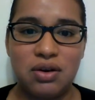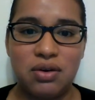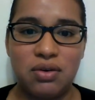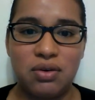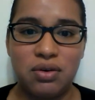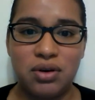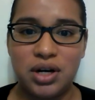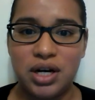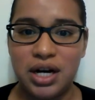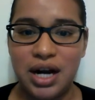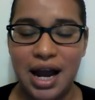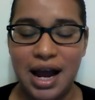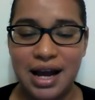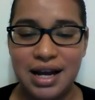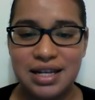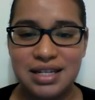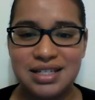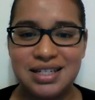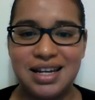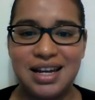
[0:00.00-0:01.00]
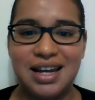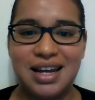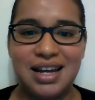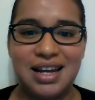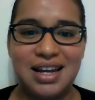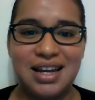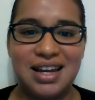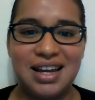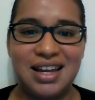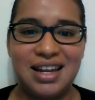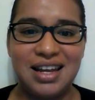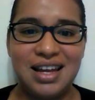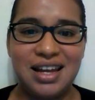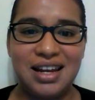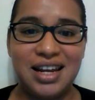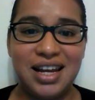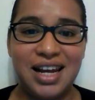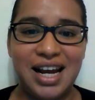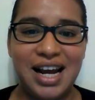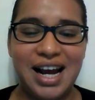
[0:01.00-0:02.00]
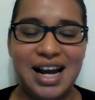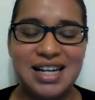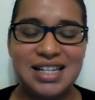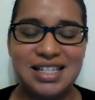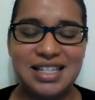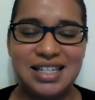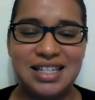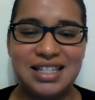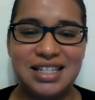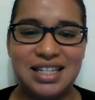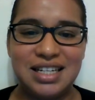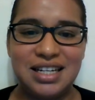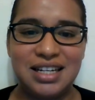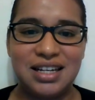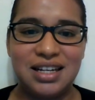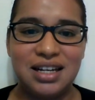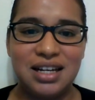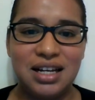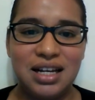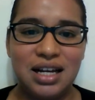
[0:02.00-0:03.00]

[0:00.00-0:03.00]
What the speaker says: or has an AICD.